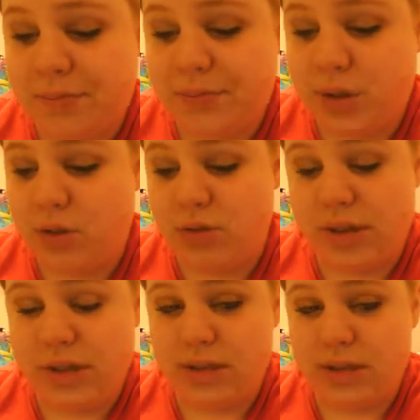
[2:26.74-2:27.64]

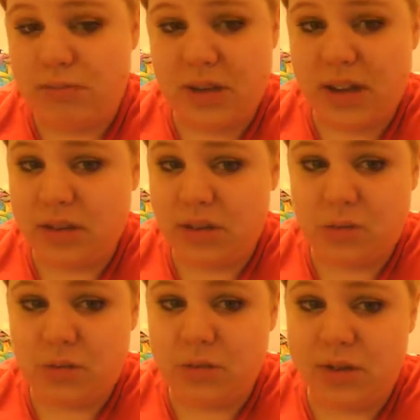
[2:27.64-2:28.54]
students and
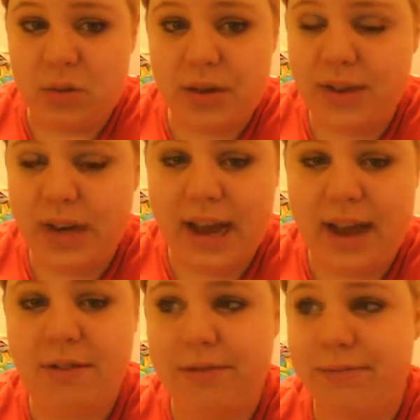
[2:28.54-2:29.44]
schools don't even
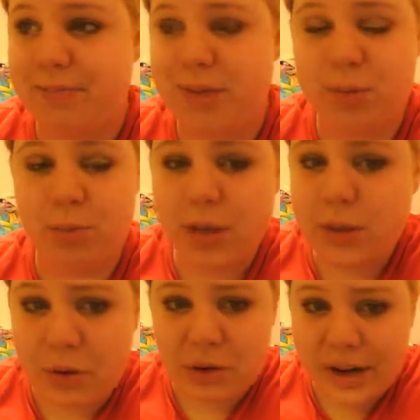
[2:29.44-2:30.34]
have sports
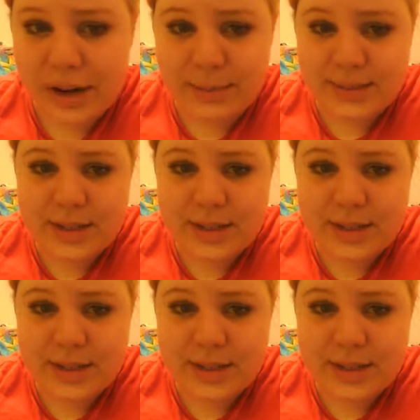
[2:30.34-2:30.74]
programs.